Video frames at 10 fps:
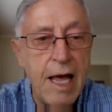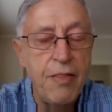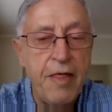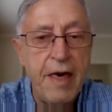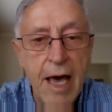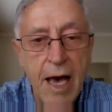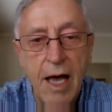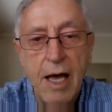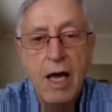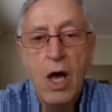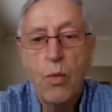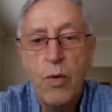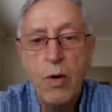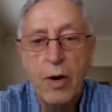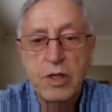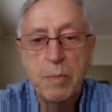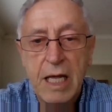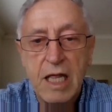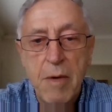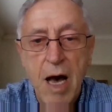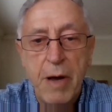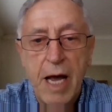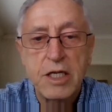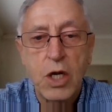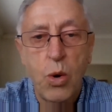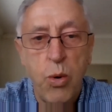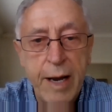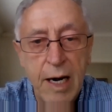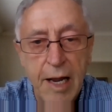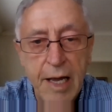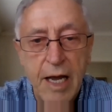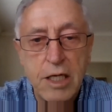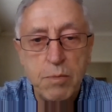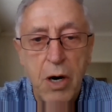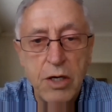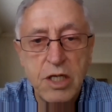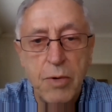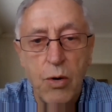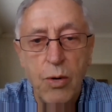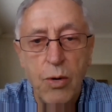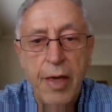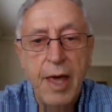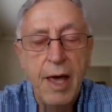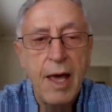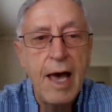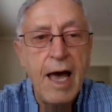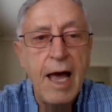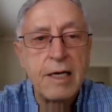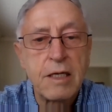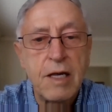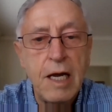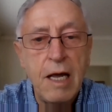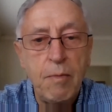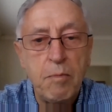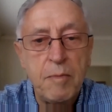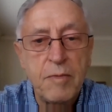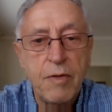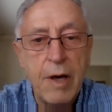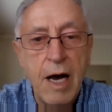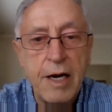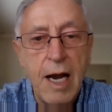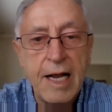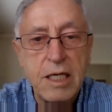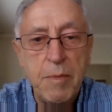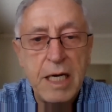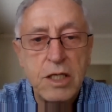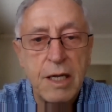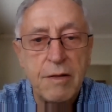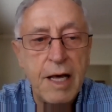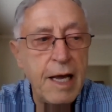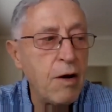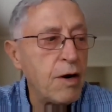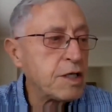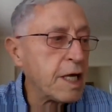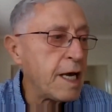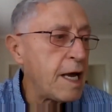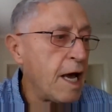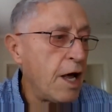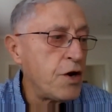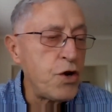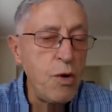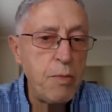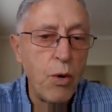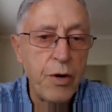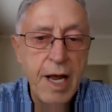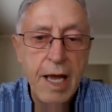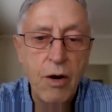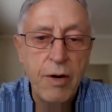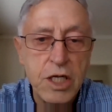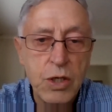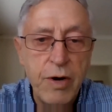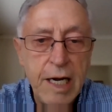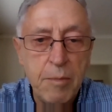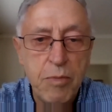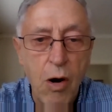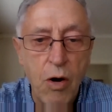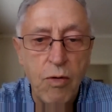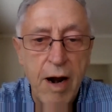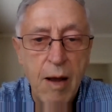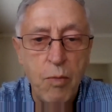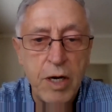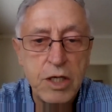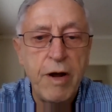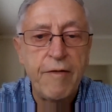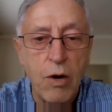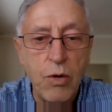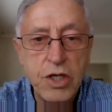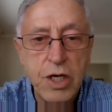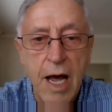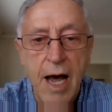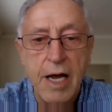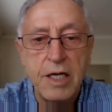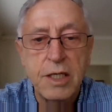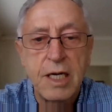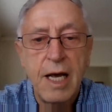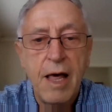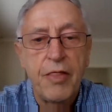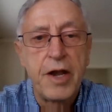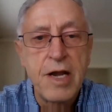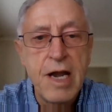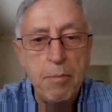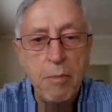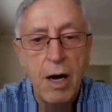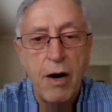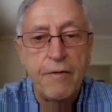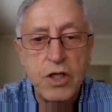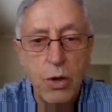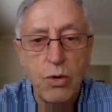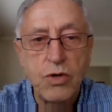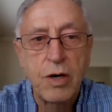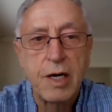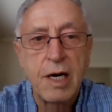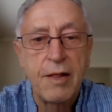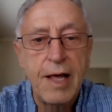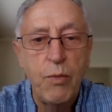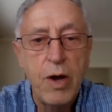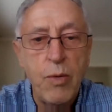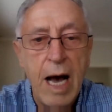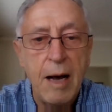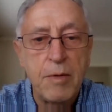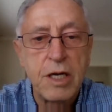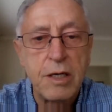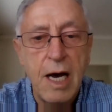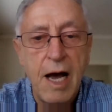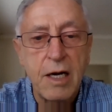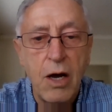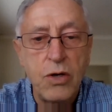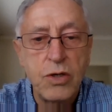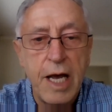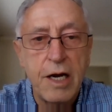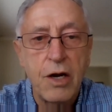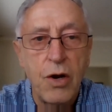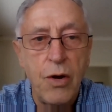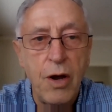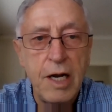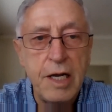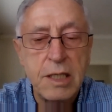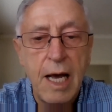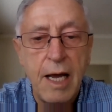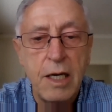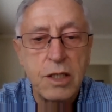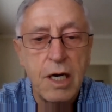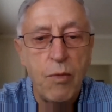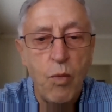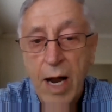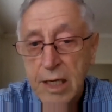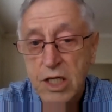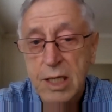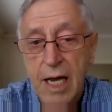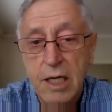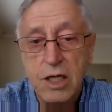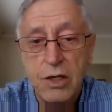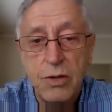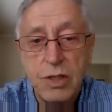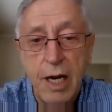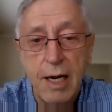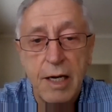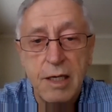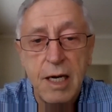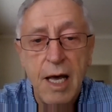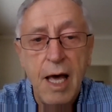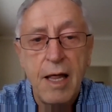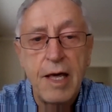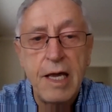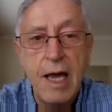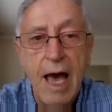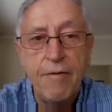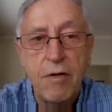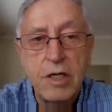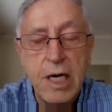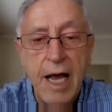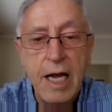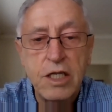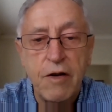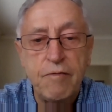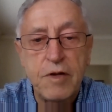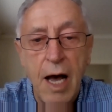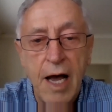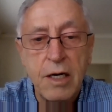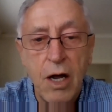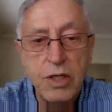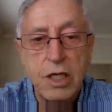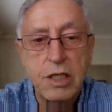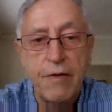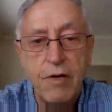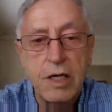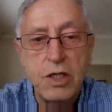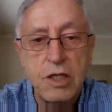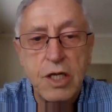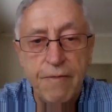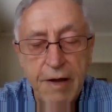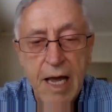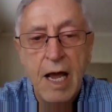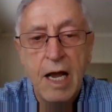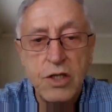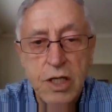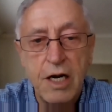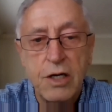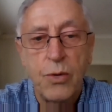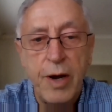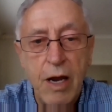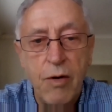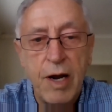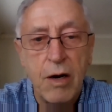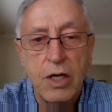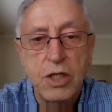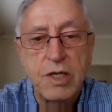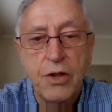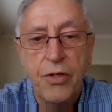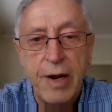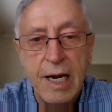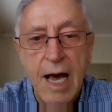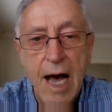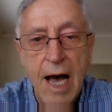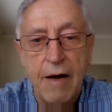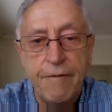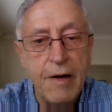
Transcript: And there we want to pick them up as quickly as possible. And the thing I'd like to mention there is the newborn hearing screening program, which revolutionized the number of children that we were able to diagnose at an early stage. At one stage in New Zealand, the average age of diagnosis of severe congenital hearing loss was 3.5.